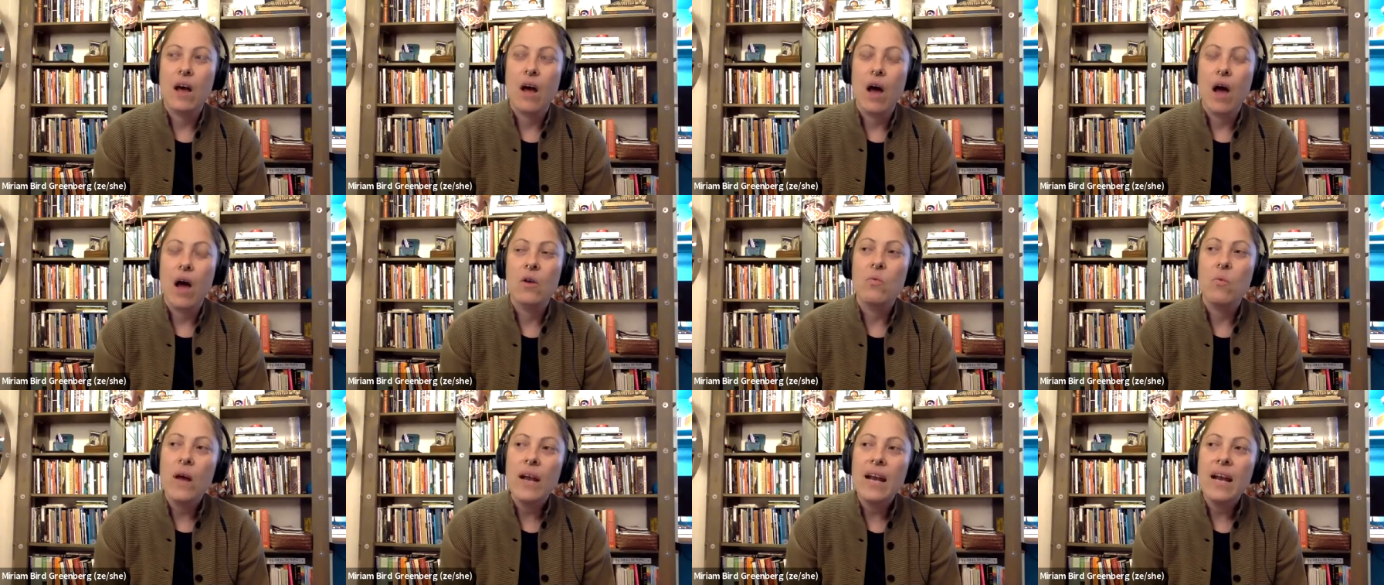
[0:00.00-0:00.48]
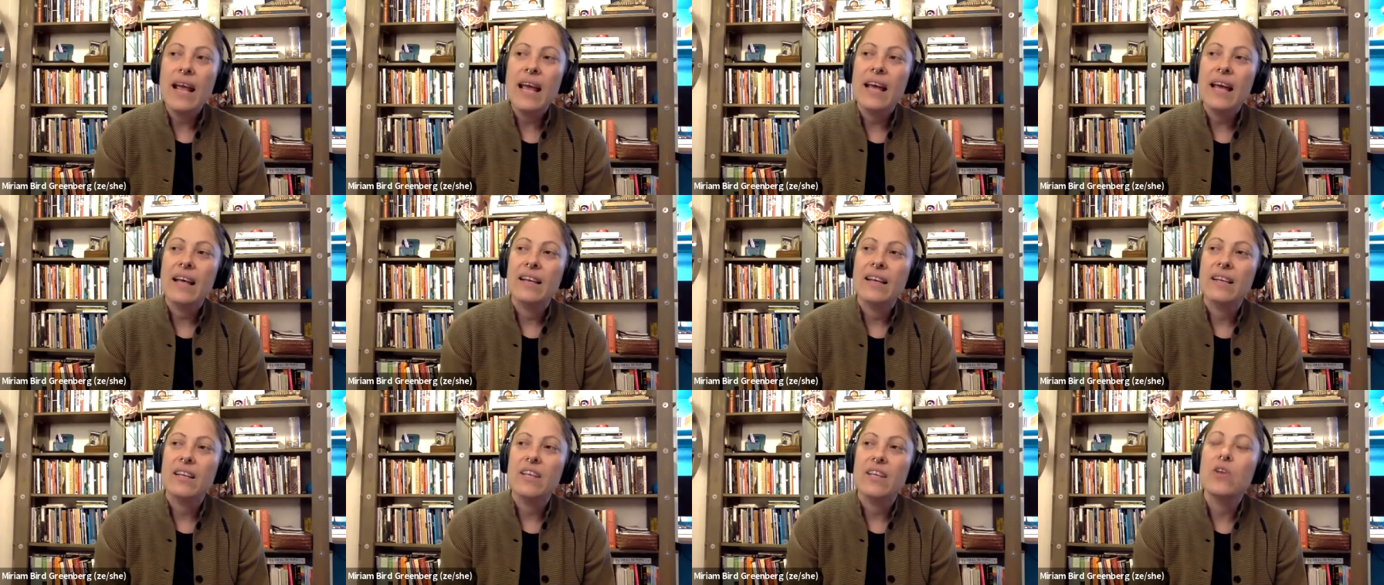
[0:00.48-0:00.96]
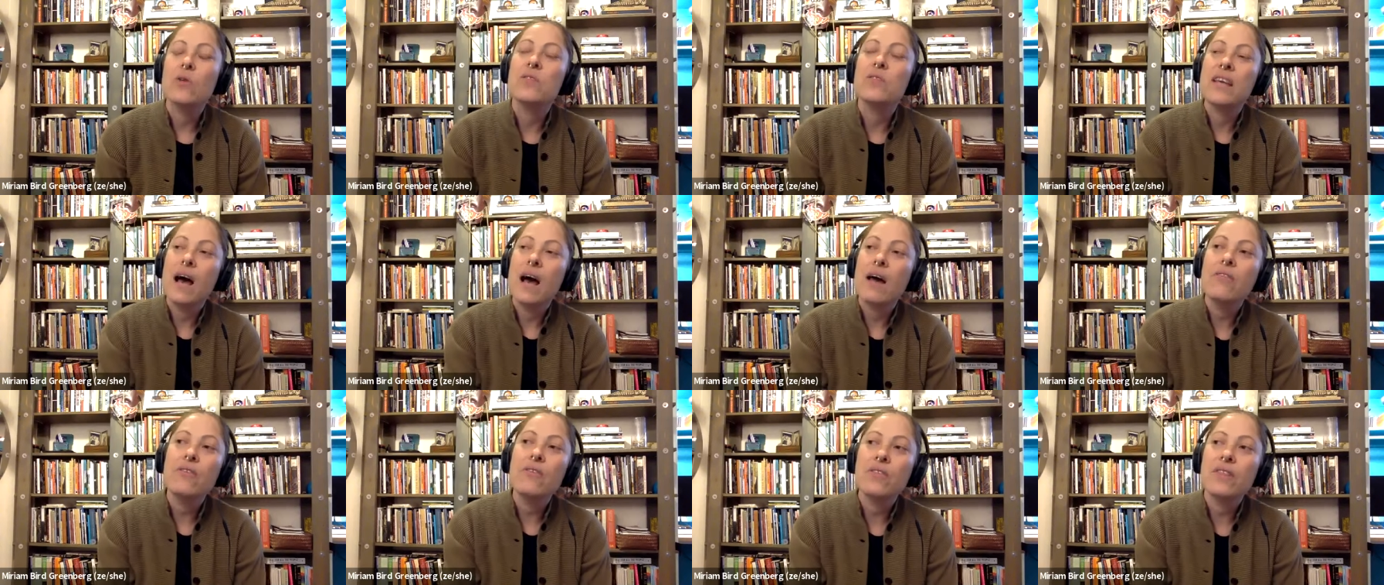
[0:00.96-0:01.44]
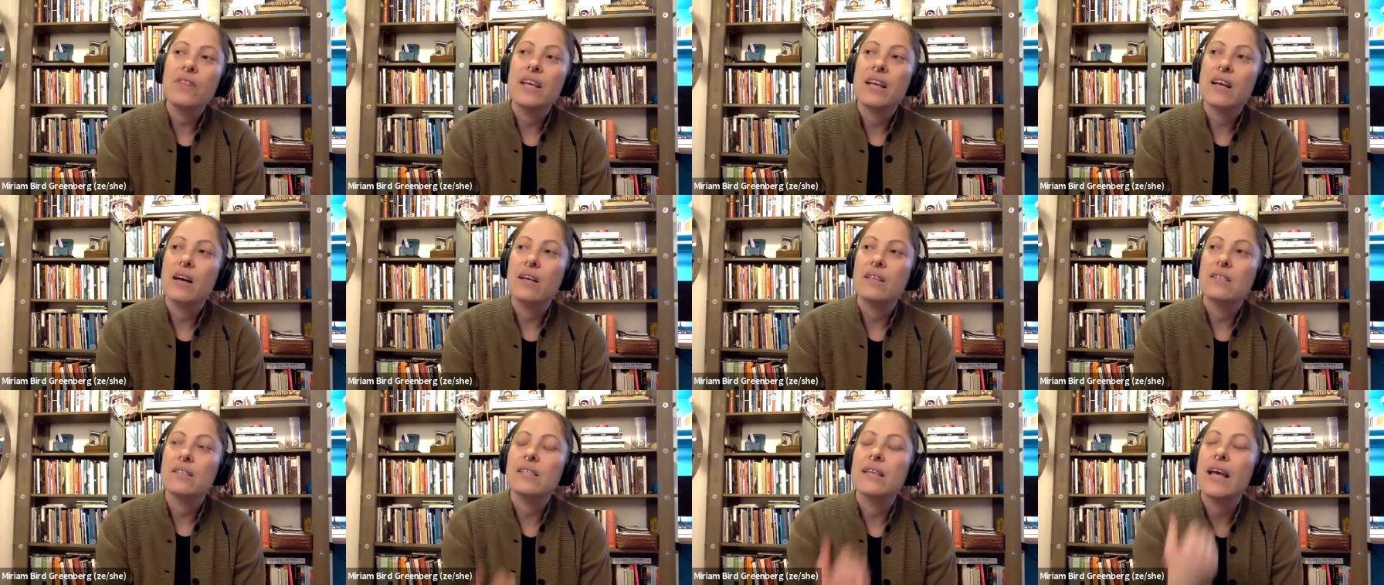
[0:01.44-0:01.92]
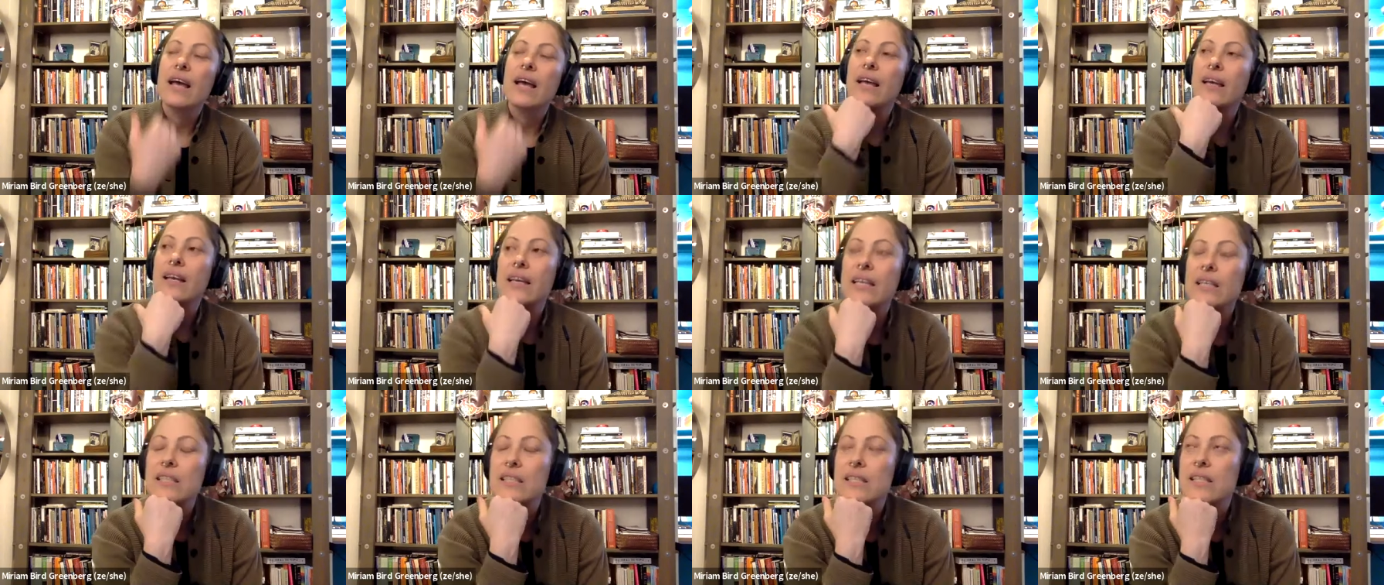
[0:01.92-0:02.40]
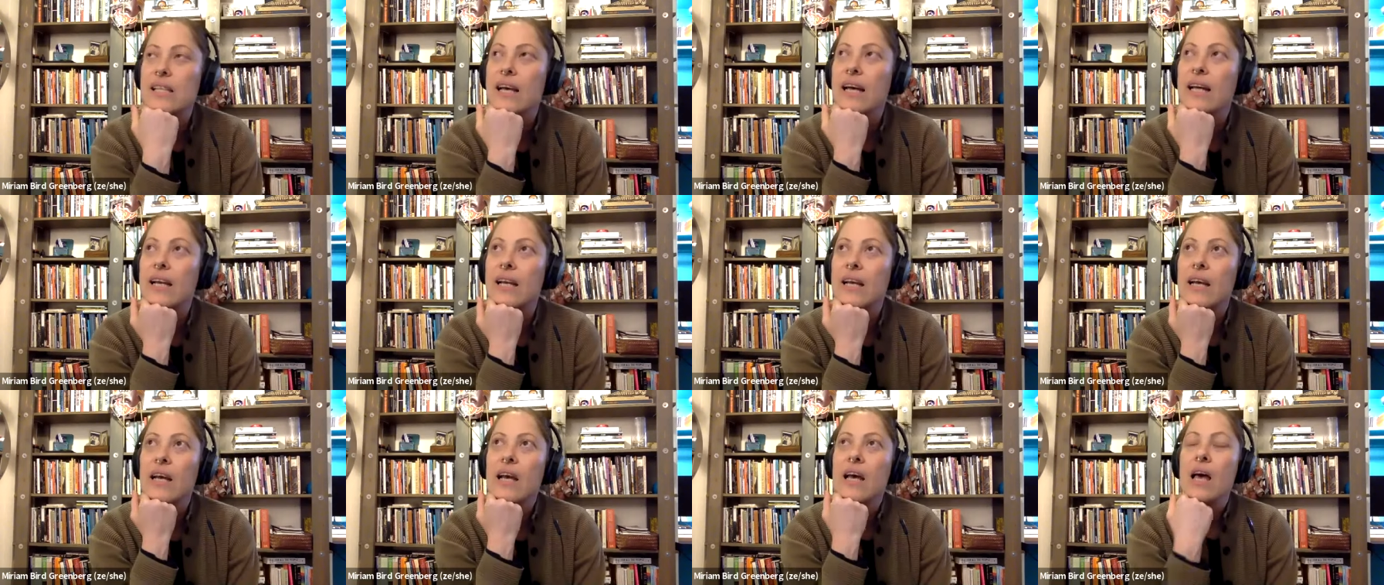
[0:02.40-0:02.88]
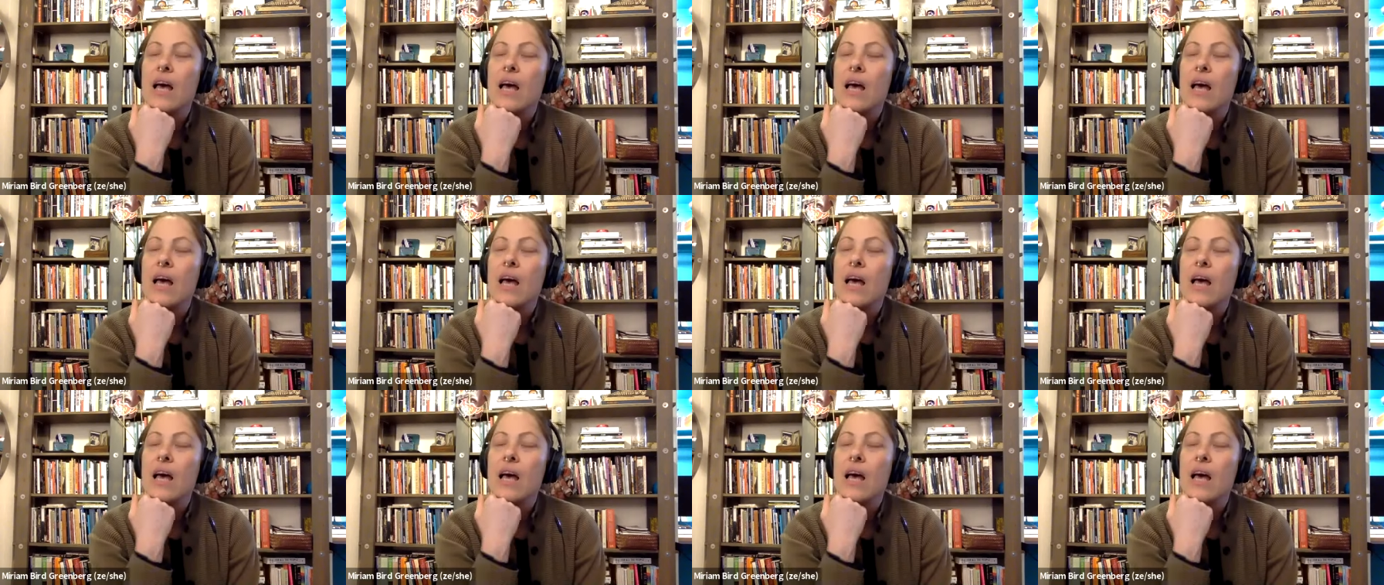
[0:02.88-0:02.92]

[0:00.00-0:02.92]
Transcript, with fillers: on one hand, you know, the other thing I'll say is that